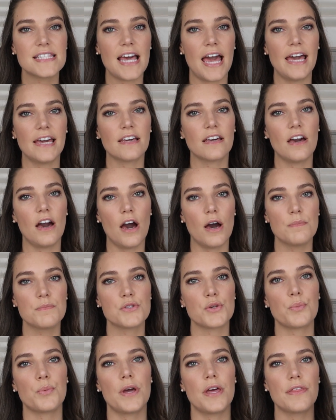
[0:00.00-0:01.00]
set
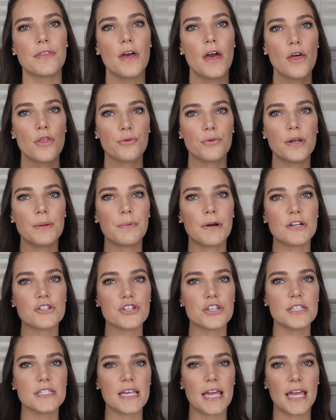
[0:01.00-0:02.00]
comes with 3
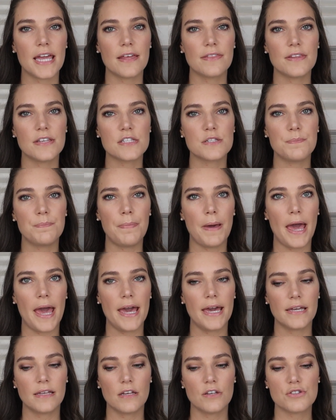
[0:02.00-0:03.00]
brushes and this
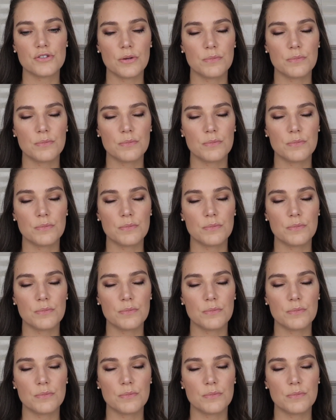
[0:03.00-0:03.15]
bag.